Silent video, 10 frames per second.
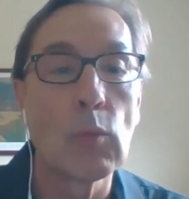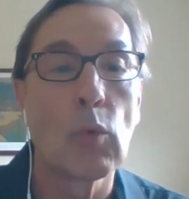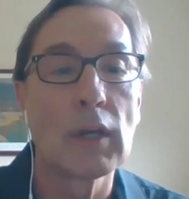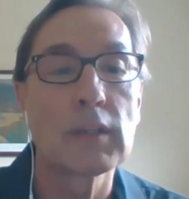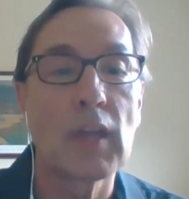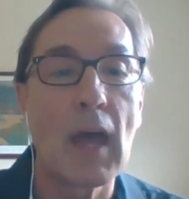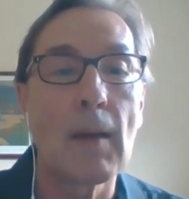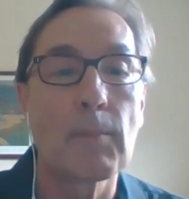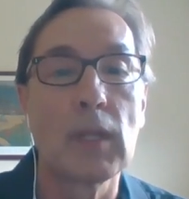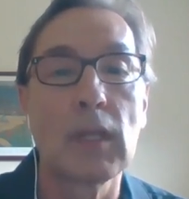by what
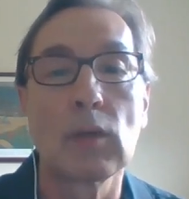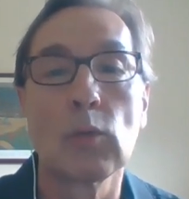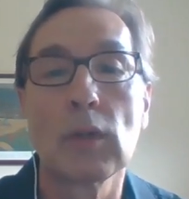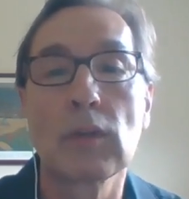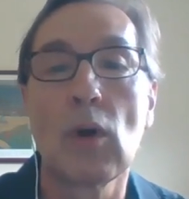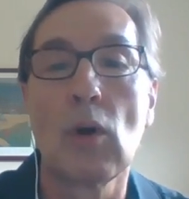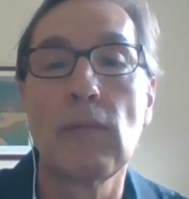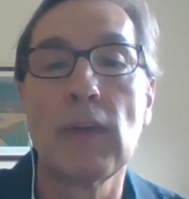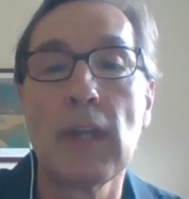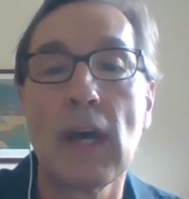is happening with
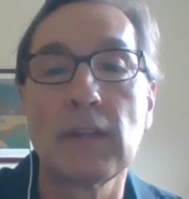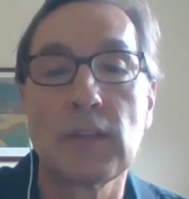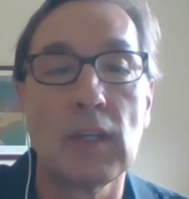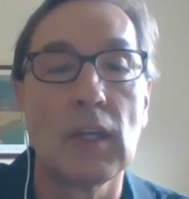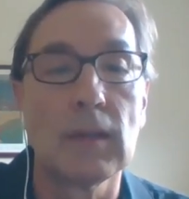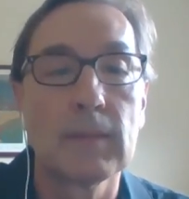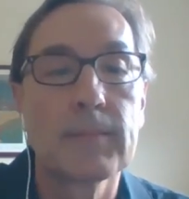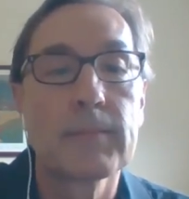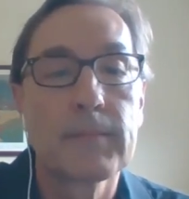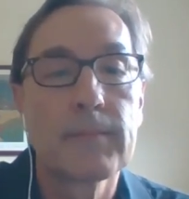
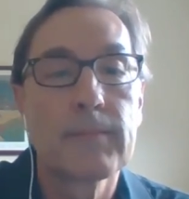COVID-19.